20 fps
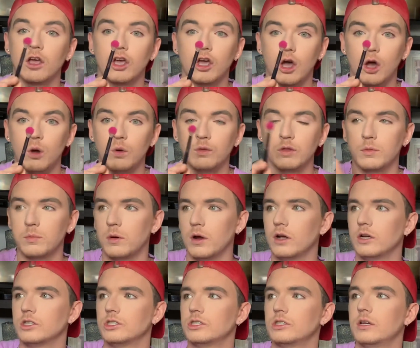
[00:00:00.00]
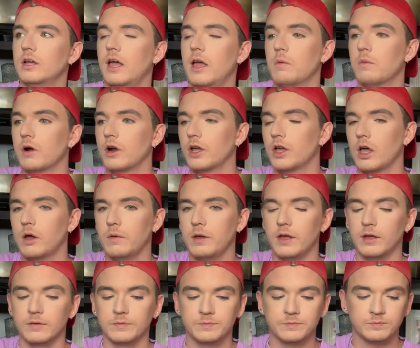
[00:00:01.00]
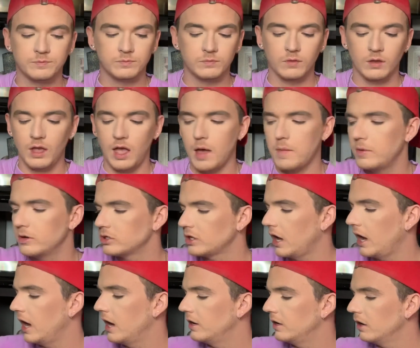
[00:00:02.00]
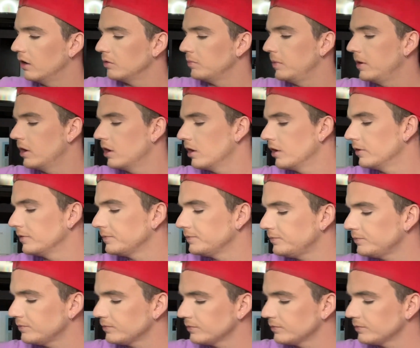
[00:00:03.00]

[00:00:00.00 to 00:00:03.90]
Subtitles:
Coat the brush, and we're gonna go in. I'm gonna use a handheld mirror